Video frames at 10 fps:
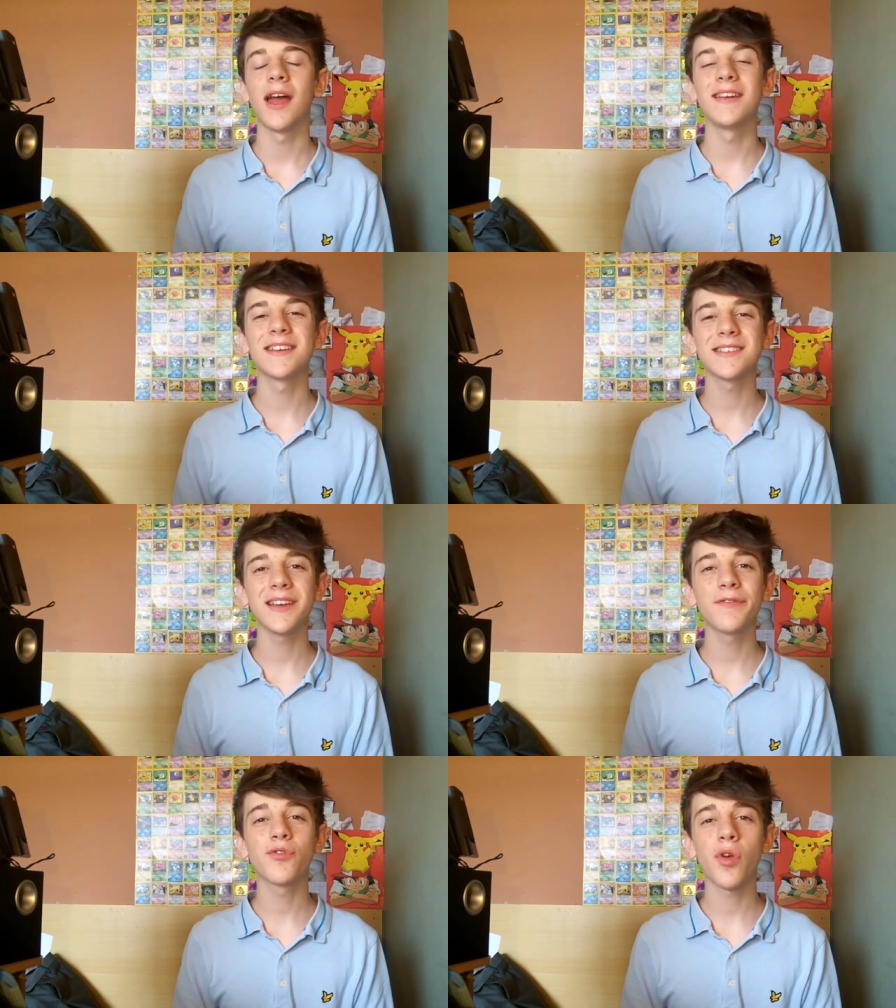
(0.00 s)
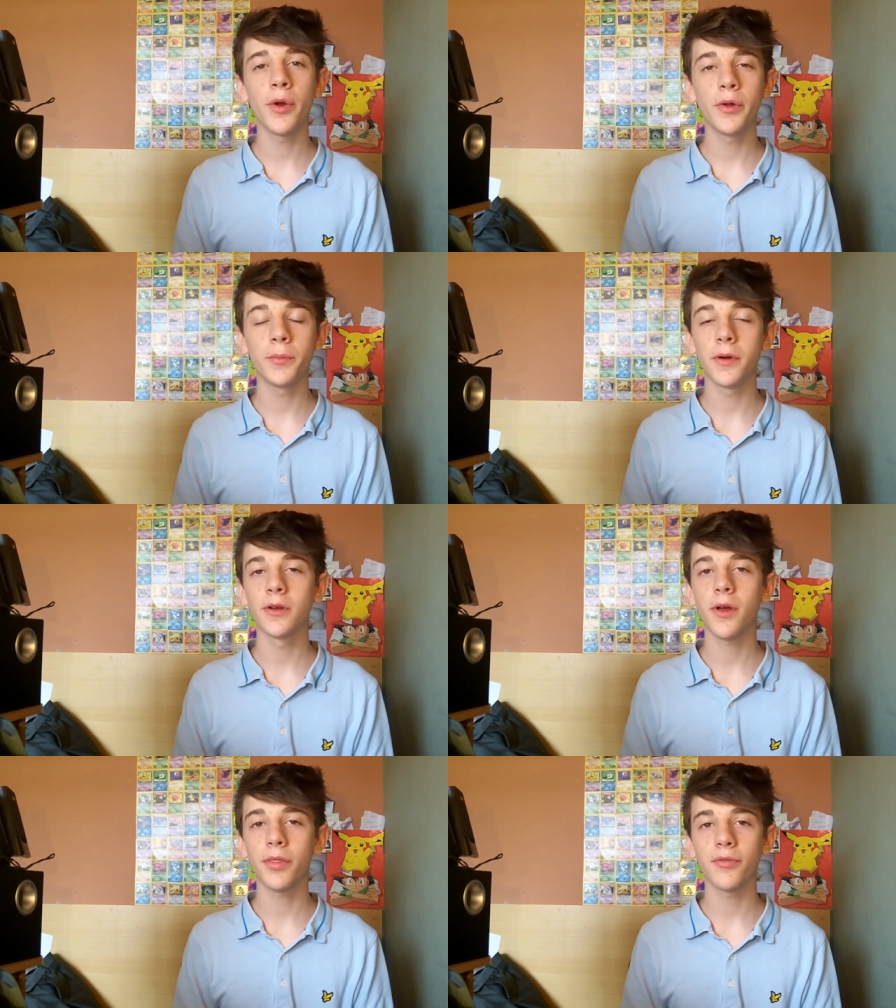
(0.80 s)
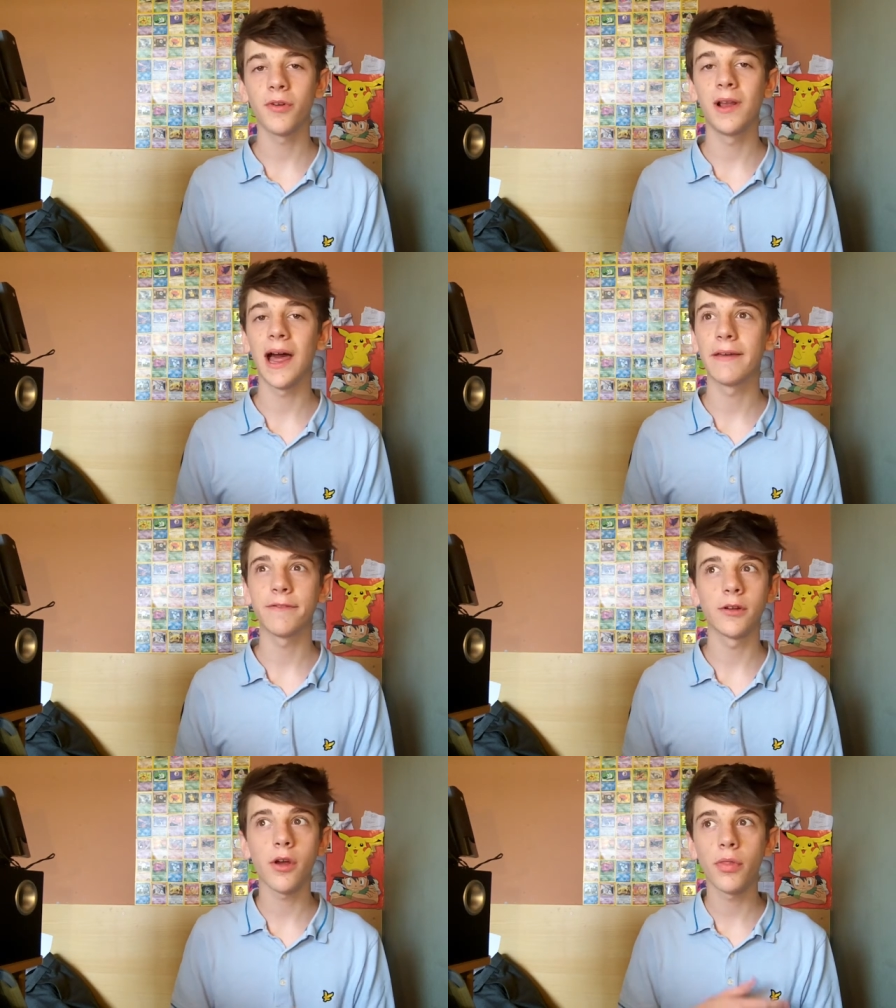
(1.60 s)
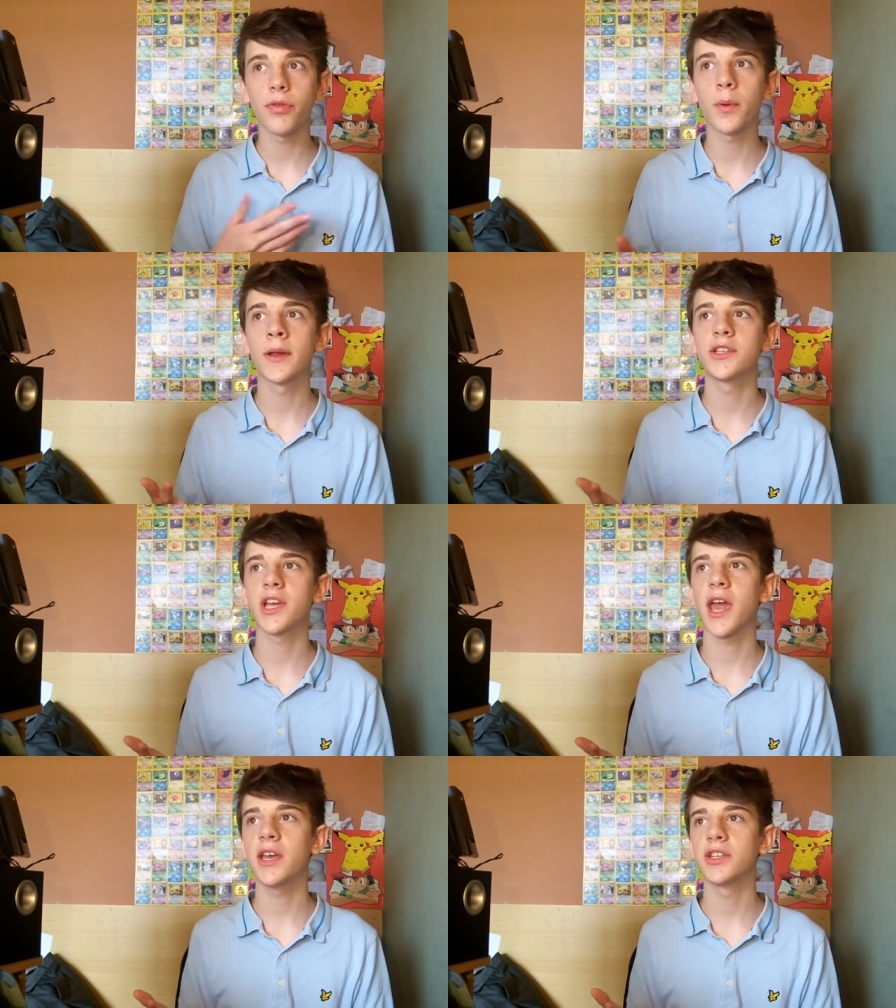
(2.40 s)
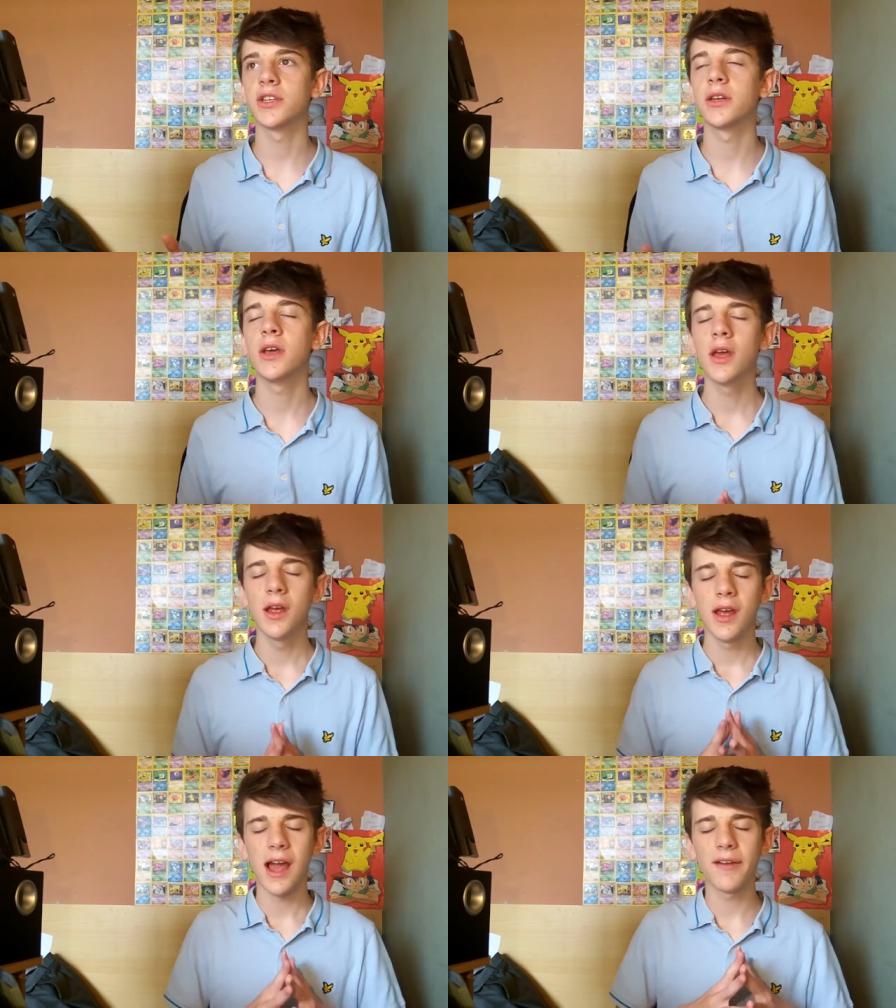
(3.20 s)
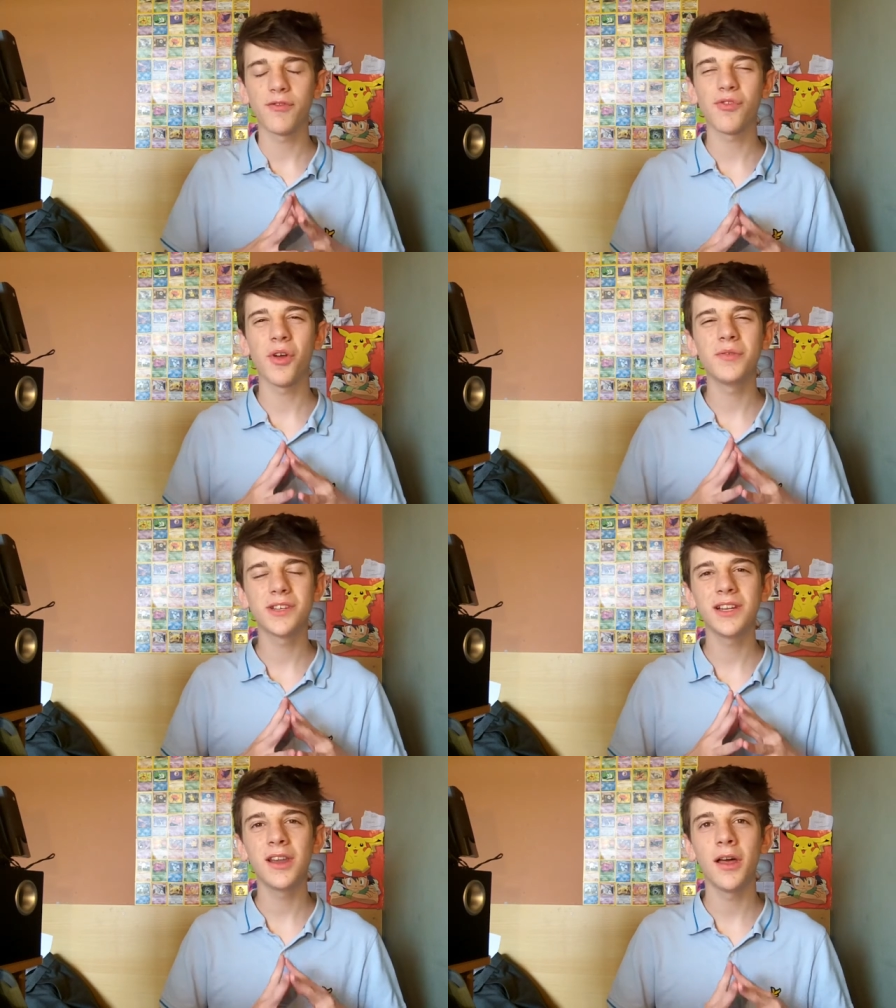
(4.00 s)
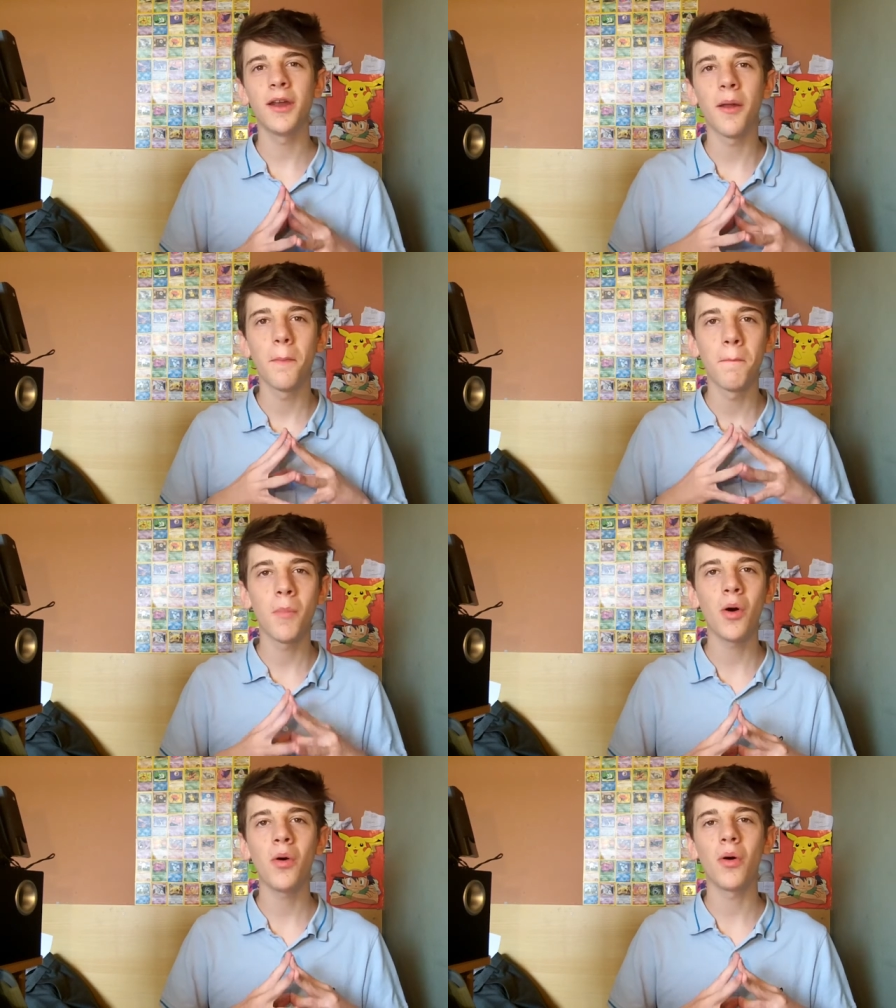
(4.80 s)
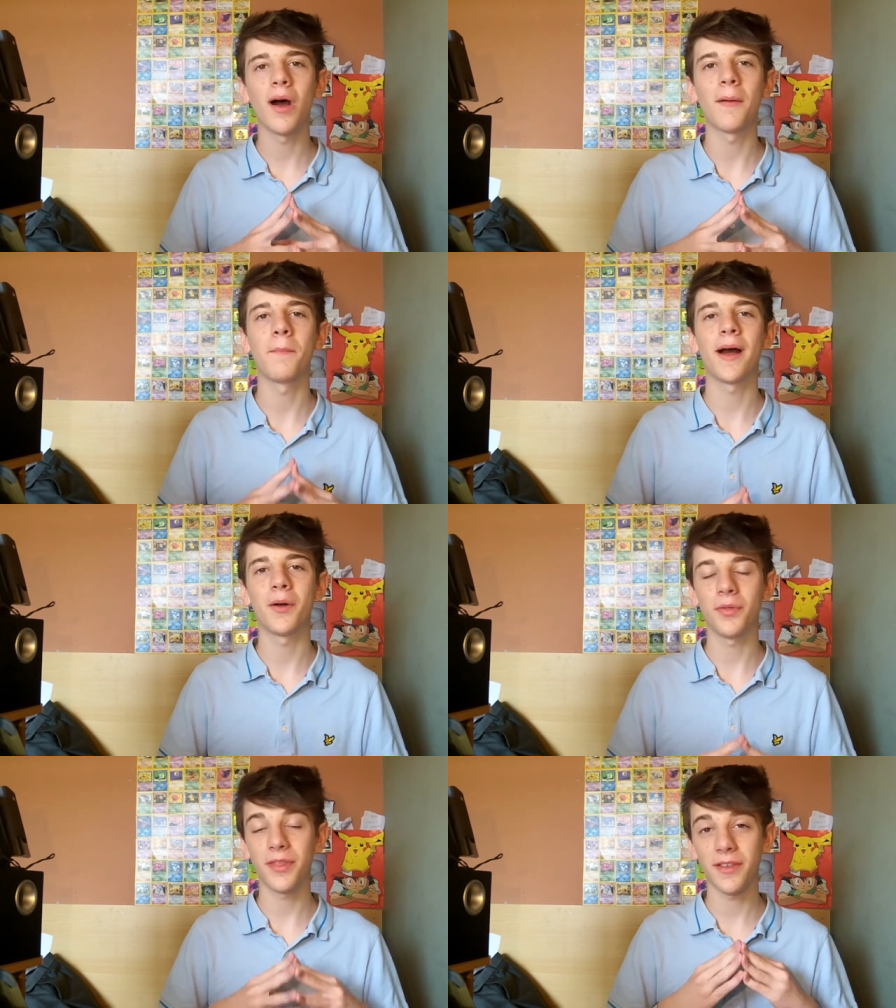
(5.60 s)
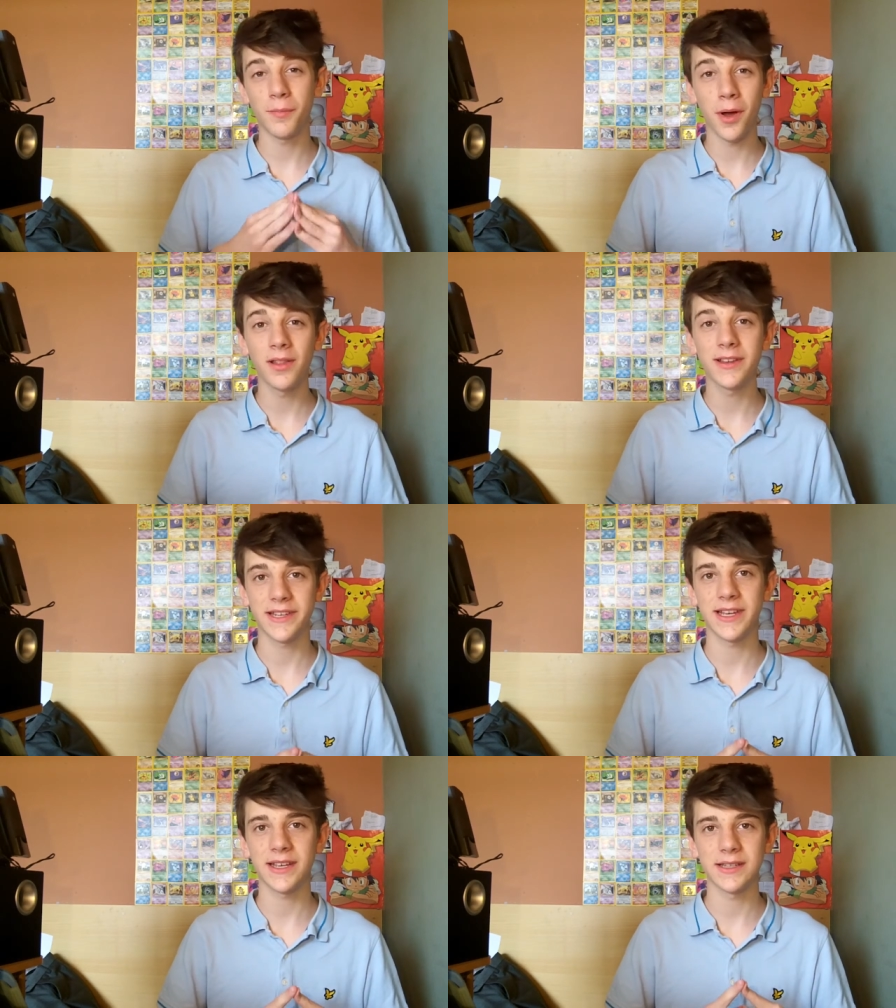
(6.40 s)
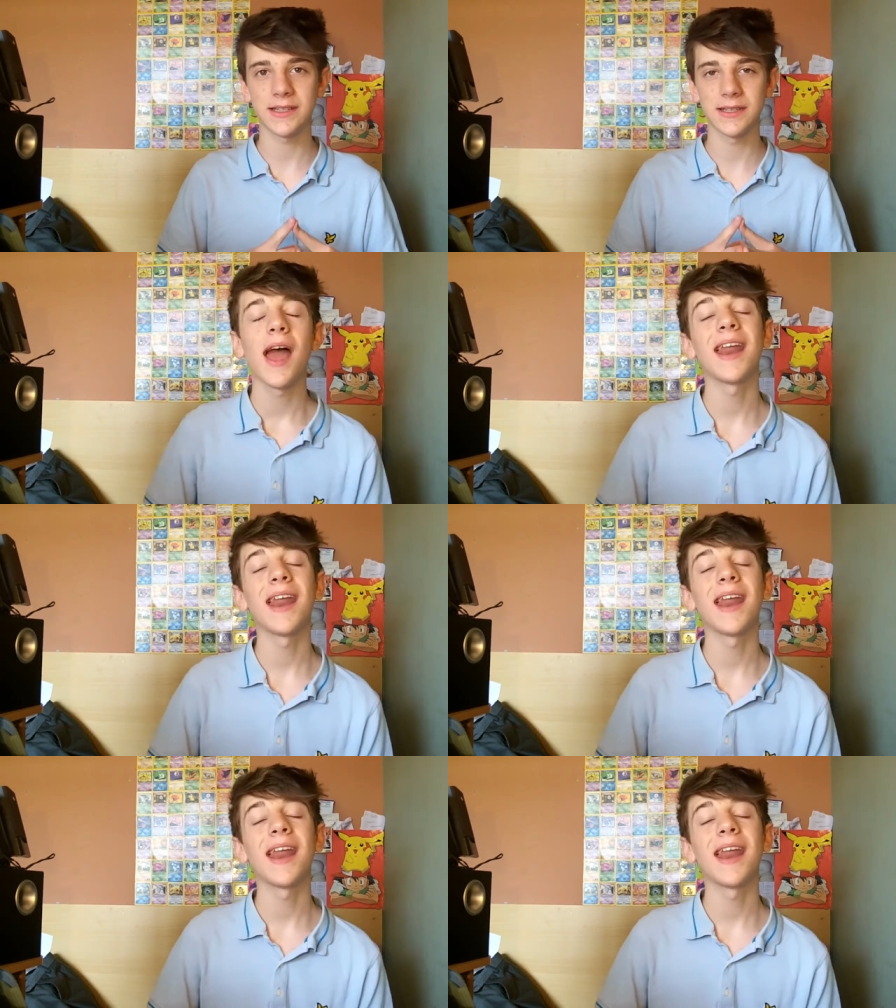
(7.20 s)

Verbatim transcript: And as I've grown up and gone through life and gone through education, I've grown to learn more about this politics.